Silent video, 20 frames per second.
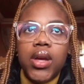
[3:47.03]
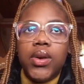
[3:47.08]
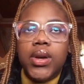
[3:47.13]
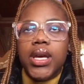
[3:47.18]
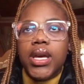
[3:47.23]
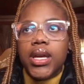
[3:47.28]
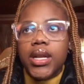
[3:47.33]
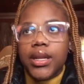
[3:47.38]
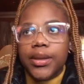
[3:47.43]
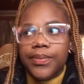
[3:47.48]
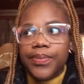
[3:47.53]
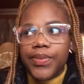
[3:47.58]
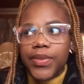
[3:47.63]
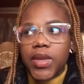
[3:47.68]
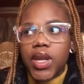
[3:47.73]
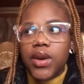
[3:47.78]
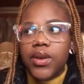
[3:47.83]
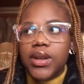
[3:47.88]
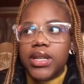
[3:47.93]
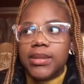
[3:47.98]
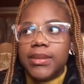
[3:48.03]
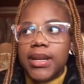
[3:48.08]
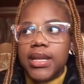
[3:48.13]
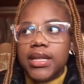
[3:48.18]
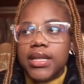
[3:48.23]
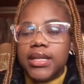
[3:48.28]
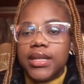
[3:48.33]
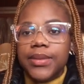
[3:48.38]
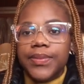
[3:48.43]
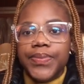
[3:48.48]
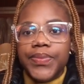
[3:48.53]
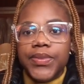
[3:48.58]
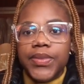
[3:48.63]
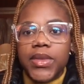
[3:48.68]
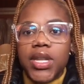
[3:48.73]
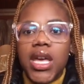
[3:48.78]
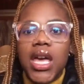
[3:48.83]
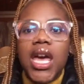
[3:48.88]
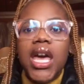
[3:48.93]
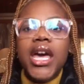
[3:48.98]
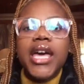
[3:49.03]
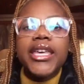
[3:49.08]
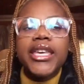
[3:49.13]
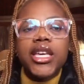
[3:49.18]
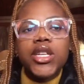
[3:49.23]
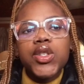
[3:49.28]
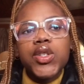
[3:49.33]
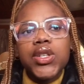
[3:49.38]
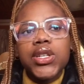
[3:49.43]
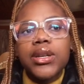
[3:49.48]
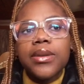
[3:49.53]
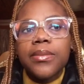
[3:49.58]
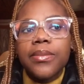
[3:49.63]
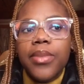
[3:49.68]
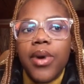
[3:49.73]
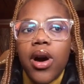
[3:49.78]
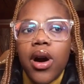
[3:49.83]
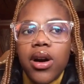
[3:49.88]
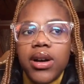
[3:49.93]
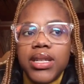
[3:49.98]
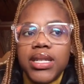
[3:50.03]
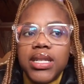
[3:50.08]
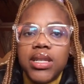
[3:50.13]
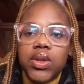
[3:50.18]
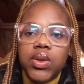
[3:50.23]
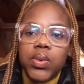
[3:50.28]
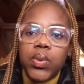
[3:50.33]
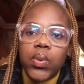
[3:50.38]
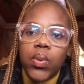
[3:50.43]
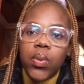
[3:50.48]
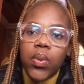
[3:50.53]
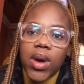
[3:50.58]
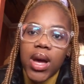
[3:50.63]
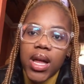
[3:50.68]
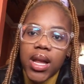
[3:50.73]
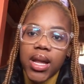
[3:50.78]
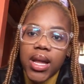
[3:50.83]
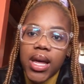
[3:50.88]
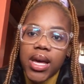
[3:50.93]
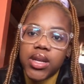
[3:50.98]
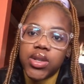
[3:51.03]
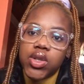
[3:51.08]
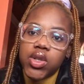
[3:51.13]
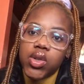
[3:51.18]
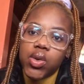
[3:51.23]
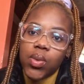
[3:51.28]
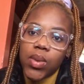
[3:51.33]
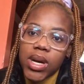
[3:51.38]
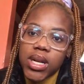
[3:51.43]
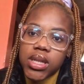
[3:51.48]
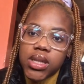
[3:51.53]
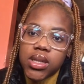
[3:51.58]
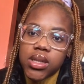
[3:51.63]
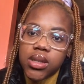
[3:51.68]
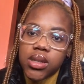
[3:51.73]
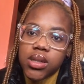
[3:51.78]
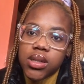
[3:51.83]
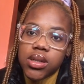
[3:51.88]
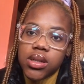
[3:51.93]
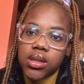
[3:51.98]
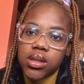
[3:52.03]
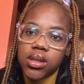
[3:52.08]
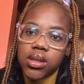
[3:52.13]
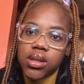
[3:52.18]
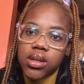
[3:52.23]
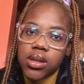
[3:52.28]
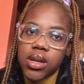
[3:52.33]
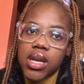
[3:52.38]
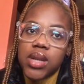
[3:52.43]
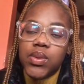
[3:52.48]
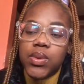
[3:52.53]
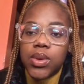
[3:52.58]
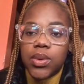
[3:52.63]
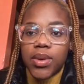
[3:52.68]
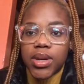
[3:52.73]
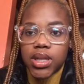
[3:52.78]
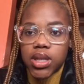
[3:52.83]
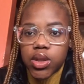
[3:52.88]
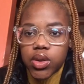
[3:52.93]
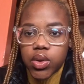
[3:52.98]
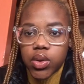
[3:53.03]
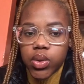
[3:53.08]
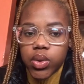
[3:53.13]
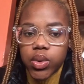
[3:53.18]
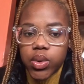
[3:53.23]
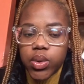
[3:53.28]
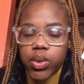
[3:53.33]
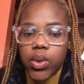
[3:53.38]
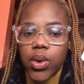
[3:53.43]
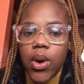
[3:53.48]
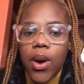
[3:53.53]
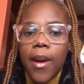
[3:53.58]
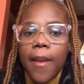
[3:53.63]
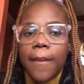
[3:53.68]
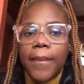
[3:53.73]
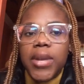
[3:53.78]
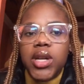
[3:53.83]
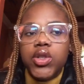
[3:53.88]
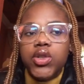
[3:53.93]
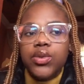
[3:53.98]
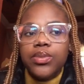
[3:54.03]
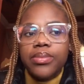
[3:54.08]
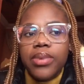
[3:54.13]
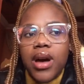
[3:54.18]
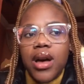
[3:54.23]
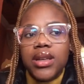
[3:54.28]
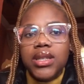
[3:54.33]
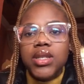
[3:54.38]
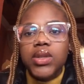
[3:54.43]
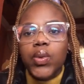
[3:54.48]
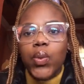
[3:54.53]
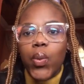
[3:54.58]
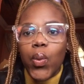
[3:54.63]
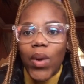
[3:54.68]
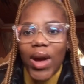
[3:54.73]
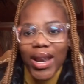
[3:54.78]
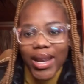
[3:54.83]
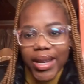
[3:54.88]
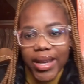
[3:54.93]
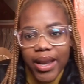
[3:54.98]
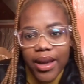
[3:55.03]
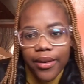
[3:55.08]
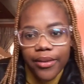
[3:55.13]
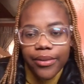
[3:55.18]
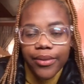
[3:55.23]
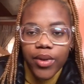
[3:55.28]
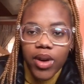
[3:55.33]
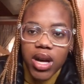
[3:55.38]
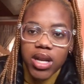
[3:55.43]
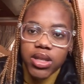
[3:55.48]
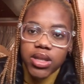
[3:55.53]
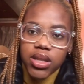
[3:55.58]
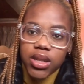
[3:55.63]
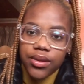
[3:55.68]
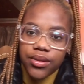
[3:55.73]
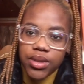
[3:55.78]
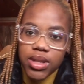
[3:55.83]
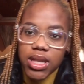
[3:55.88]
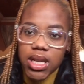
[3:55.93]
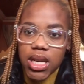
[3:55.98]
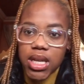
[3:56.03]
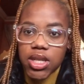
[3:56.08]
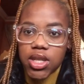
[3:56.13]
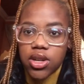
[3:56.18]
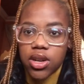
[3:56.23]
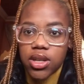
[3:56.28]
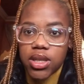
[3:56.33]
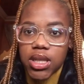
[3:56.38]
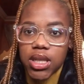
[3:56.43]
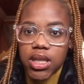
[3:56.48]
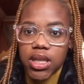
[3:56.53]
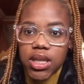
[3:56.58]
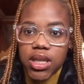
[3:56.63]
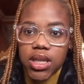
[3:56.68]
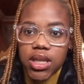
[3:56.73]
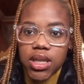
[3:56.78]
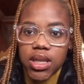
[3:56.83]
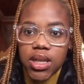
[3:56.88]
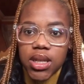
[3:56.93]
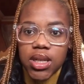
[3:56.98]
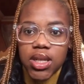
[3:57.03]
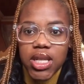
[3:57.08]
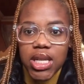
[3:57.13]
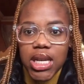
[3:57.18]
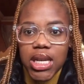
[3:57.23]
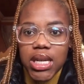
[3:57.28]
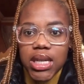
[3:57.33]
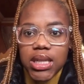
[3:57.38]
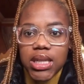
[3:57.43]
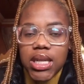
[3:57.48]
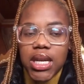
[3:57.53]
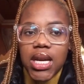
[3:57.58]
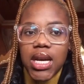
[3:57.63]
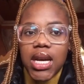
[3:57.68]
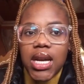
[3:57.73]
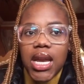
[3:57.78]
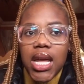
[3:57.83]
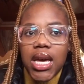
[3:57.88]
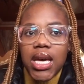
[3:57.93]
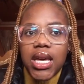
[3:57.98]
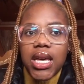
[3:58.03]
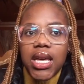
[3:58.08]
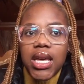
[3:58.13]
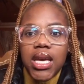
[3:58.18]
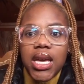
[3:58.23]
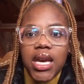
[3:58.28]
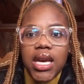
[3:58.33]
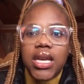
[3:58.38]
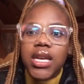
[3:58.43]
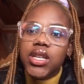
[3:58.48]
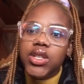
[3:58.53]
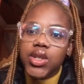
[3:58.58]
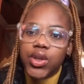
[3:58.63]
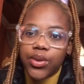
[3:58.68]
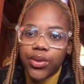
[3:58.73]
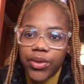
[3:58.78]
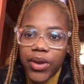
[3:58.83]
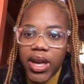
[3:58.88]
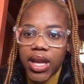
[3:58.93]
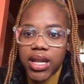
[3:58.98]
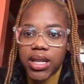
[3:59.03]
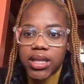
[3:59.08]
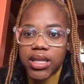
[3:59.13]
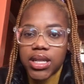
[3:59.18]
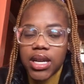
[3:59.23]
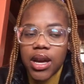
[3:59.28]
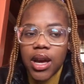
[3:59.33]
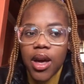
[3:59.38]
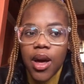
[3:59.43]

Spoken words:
okay, how to explain this? Yes, you didn't pass as well as we wanted you to, but you passed well enough for us to give you a second chance. Do you get it? Like, yes, you failed,